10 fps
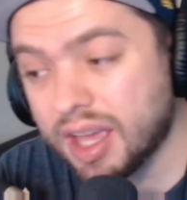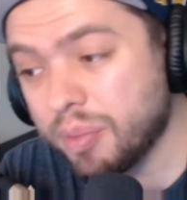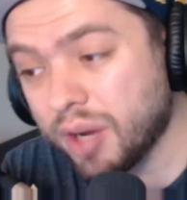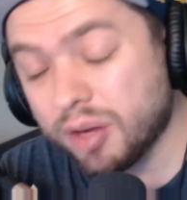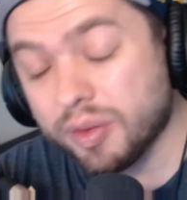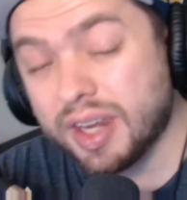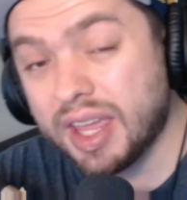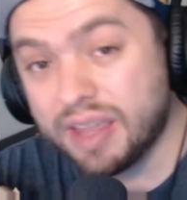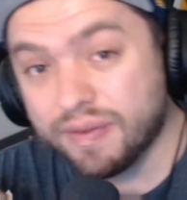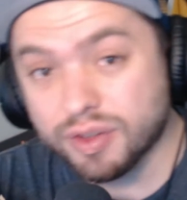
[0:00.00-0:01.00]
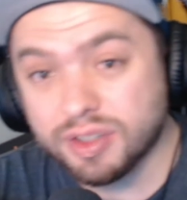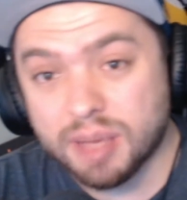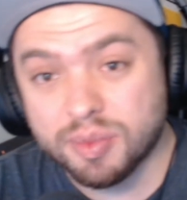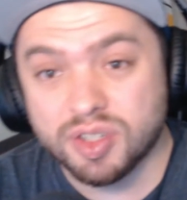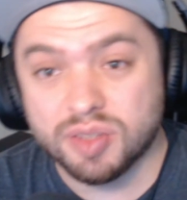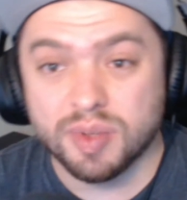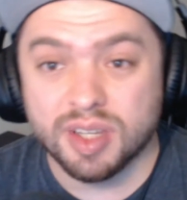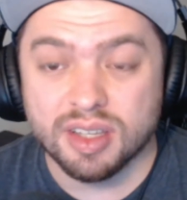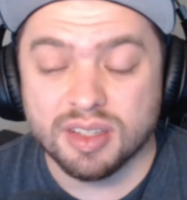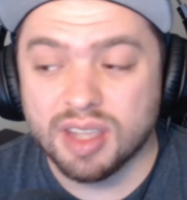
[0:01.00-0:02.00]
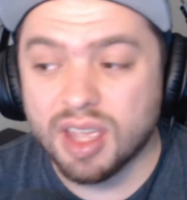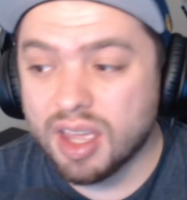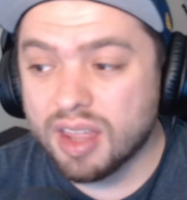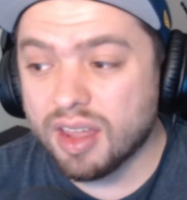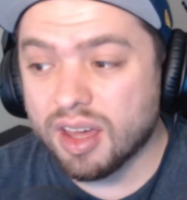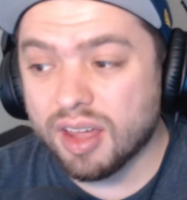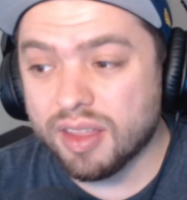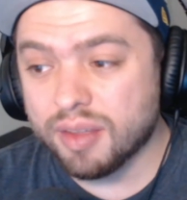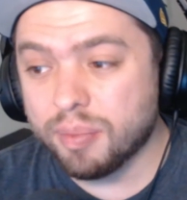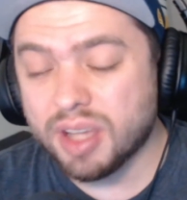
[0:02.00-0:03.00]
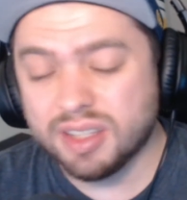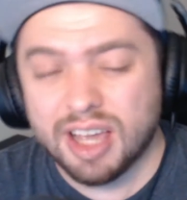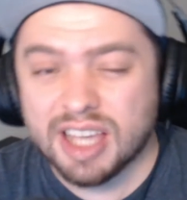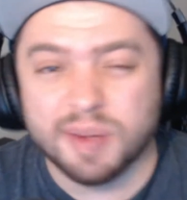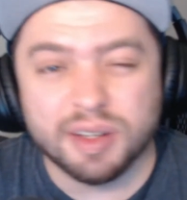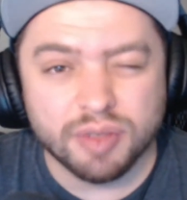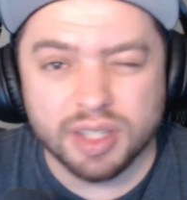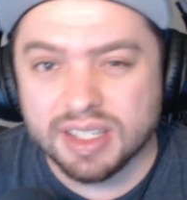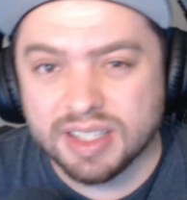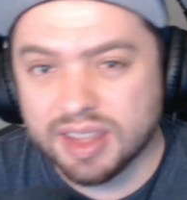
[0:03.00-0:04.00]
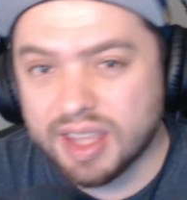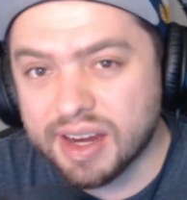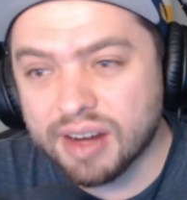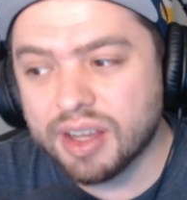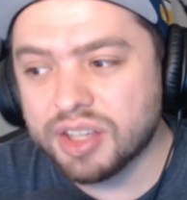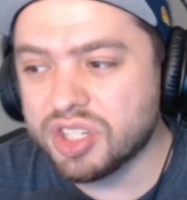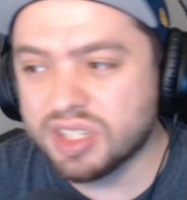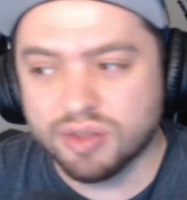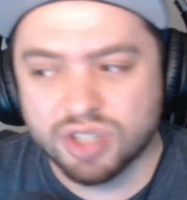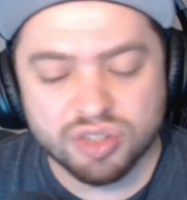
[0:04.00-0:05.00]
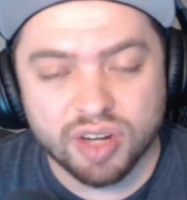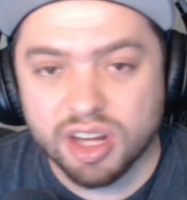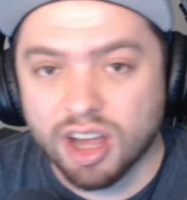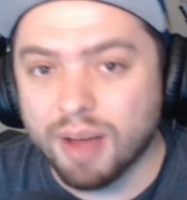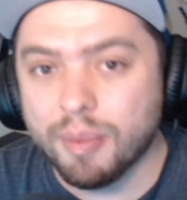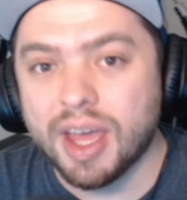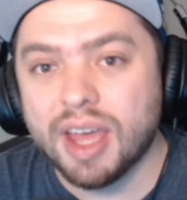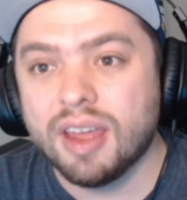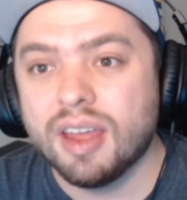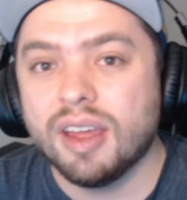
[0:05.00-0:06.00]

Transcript: I'd probably go with an 8 for Depths, just because the puzzle aspect really isn't there. It's just a straight combat.